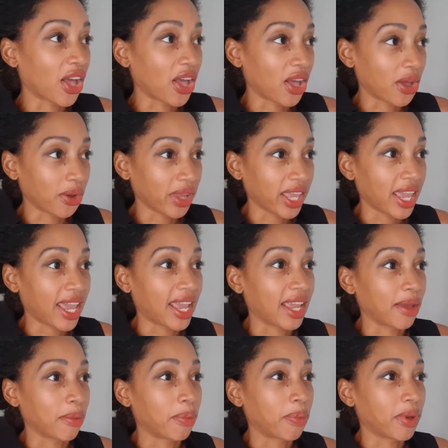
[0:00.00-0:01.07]

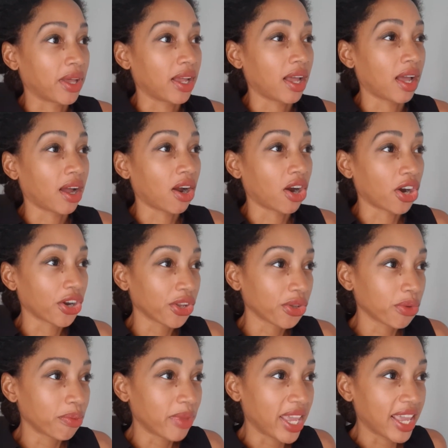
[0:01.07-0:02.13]
Okay, but are
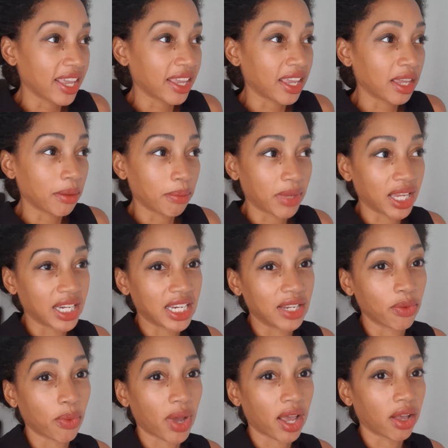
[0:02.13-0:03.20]
you making money
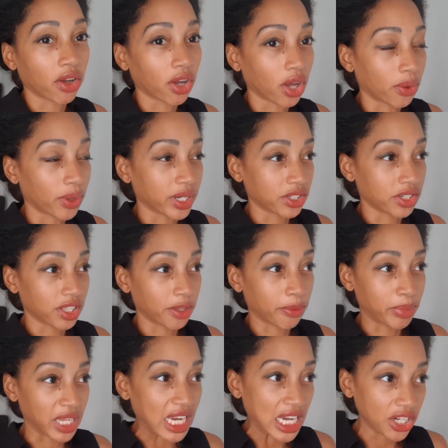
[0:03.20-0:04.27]
while going to the
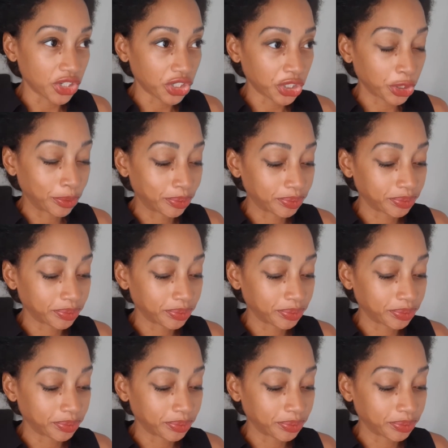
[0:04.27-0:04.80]
beach?